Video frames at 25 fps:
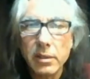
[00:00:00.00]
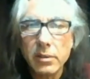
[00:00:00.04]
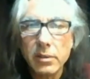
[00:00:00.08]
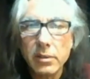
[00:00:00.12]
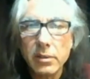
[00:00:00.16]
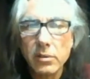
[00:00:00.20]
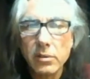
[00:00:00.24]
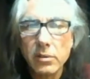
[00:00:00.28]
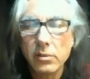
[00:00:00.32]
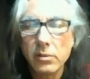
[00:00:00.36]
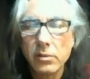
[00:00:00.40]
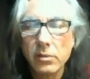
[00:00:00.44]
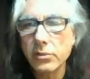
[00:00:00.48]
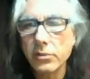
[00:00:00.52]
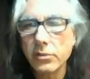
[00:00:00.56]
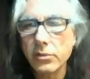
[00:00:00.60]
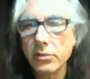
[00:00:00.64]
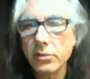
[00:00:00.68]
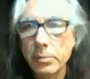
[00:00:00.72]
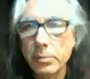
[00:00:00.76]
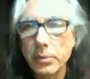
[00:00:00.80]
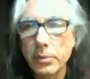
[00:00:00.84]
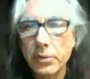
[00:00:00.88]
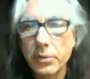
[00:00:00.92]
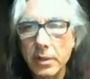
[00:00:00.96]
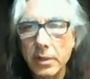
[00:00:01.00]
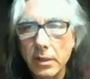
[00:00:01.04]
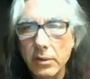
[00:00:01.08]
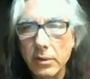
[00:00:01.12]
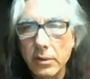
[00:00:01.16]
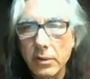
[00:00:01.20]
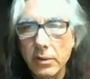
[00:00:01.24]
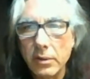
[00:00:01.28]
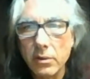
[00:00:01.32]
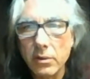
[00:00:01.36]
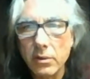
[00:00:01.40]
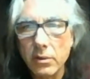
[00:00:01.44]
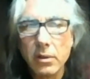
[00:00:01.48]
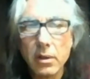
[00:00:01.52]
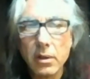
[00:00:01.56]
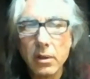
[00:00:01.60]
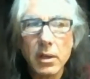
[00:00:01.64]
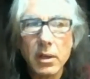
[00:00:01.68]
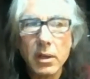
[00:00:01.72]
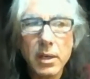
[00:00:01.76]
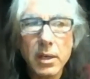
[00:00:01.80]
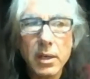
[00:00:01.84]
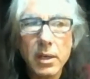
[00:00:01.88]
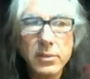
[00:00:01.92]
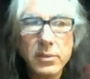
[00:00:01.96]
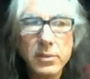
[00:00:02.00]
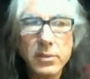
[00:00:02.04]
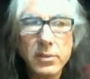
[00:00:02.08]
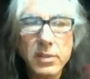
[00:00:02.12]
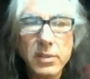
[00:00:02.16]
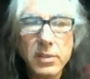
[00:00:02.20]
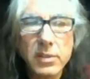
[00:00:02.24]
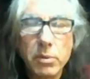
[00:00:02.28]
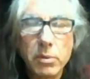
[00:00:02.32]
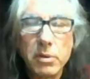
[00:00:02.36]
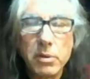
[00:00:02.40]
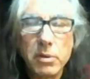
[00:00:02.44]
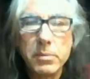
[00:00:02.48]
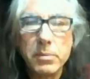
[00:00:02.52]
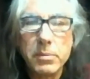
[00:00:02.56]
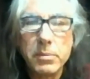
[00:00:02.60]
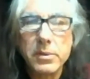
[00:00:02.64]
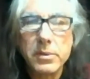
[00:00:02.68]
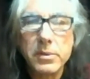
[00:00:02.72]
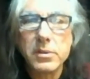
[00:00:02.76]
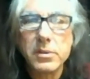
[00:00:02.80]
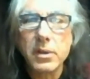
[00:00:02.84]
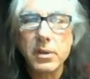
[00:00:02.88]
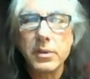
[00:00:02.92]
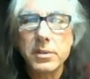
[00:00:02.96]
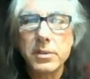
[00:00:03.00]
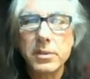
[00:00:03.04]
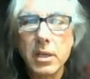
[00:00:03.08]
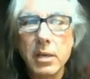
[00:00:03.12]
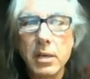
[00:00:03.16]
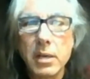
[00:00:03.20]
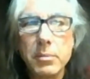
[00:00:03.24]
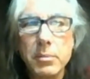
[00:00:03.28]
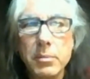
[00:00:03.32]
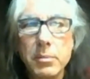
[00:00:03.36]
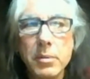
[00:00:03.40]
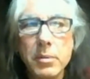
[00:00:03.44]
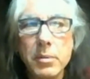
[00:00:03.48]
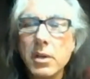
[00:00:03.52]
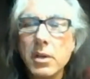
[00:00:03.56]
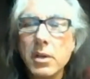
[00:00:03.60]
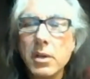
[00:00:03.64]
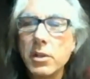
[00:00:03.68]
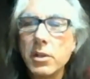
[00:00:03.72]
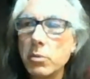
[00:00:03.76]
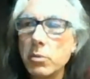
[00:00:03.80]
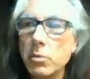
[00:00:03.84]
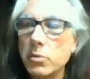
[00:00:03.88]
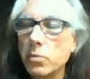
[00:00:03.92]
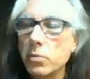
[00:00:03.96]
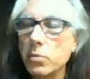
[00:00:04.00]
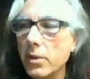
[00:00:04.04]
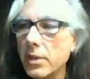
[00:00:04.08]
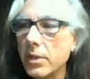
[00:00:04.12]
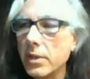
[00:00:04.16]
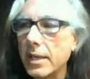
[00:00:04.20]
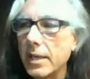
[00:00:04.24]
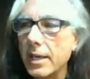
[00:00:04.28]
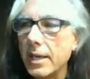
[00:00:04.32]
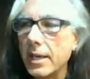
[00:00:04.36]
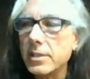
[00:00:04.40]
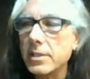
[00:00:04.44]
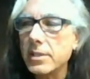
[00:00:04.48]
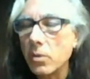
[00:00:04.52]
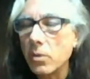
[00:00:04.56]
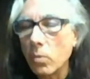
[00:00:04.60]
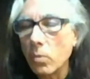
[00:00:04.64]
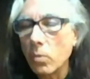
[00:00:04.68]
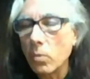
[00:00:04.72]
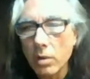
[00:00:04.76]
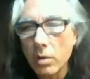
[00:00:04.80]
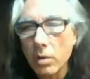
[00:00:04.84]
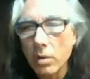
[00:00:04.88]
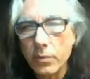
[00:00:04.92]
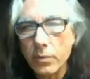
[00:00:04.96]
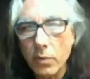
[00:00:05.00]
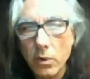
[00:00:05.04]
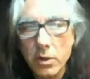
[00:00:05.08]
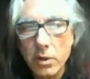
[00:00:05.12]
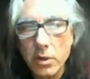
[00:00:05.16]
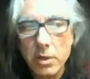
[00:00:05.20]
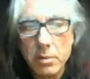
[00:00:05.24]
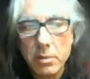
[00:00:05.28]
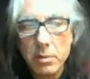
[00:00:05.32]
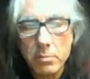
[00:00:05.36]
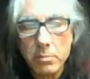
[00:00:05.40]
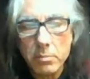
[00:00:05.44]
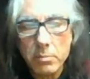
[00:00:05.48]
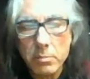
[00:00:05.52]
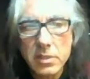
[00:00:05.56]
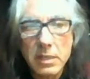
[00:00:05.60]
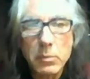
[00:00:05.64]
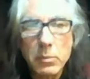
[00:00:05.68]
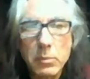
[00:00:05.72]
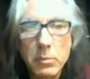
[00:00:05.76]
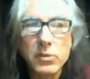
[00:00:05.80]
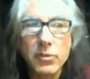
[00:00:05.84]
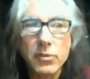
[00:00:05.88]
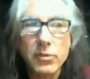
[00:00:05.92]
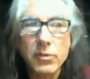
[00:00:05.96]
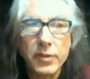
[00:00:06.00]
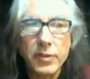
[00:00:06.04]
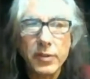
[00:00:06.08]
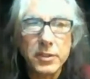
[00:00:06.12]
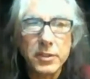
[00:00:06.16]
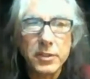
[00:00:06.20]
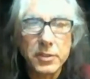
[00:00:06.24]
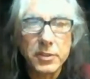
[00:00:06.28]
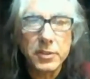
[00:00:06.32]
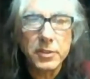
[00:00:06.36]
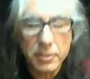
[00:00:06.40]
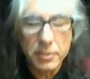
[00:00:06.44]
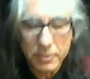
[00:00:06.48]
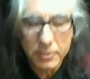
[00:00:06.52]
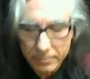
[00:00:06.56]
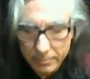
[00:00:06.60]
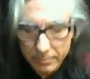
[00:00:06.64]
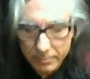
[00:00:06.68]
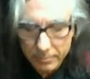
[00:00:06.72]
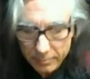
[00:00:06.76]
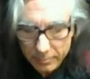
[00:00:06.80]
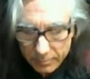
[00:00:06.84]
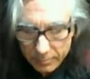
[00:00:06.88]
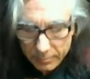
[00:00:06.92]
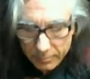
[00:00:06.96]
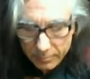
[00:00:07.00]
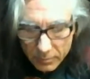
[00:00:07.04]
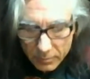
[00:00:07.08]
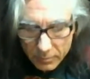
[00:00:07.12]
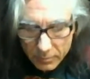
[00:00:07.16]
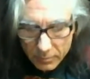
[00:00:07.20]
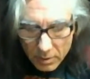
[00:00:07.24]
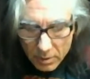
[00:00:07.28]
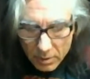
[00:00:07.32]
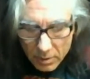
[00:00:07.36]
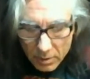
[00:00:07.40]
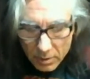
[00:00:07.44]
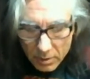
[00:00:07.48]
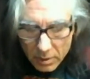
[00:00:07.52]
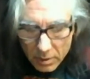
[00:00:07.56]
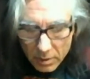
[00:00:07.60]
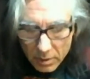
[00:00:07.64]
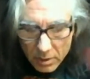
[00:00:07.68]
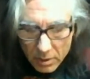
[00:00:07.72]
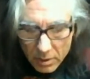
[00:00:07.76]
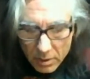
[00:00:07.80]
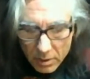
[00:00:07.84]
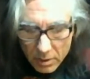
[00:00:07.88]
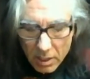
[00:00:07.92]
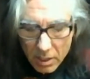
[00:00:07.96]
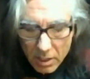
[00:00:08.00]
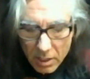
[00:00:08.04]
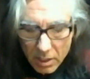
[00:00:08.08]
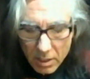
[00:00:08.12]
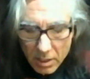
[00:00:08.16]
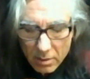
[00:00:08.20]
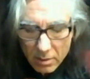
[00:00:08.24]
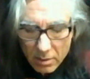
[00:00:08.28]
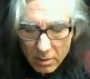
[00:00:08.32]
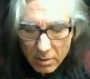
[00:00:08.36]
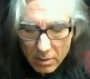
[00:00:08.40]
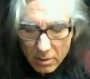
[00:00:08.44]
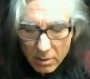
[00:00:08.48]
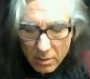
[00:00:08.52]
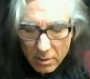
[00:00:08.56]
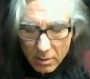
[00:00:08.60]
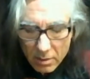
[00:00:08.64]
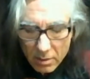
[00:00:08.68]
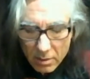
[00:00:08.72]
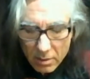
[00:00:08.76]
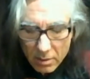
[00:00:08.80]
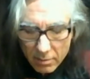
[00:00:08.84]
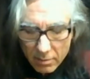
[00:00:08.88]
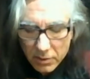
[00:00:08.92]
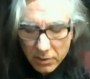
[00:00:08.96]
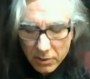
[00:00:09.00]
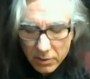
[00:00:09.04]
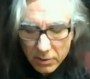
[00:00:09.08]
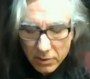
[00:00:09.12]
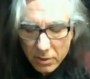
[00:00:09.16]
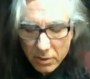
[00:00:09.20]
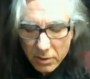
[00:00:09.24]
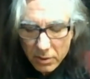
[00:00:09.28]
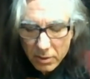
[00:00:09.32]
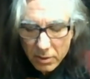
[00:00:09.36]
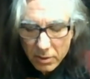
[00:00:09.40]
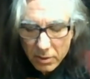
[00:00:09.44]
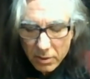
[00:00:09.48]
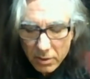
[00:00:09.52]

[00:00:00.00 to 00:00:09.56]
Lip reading: and little simple things, and he stayed pretty busy all the time. There was one of the guys that worked for him. His name was Victor, and Victor